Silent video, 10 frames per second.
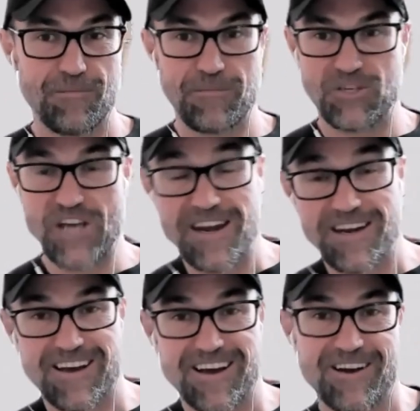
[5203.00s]

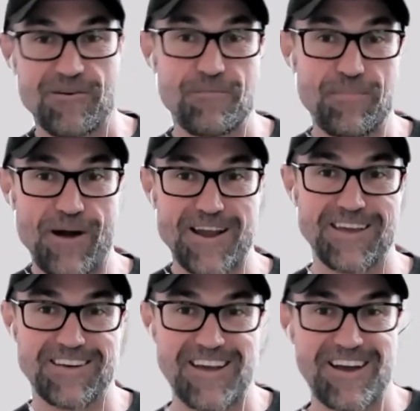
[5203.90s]
gender and
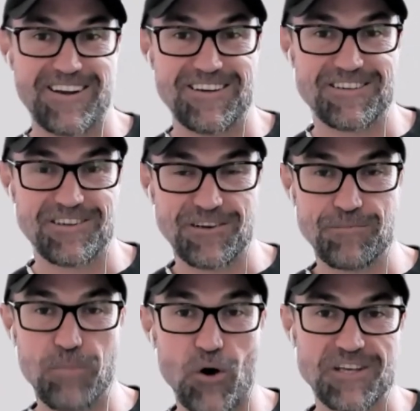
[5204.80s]
breaking it down
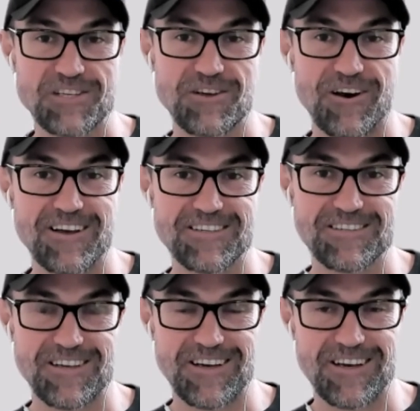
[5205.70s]
into body
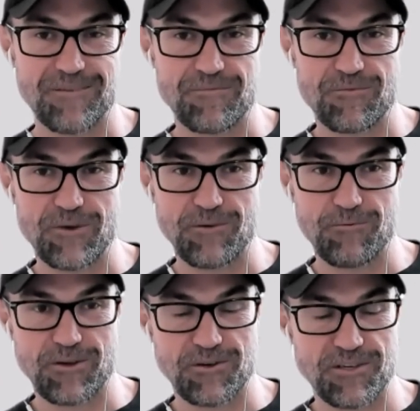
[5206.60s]
size. Um, we, mm. we, could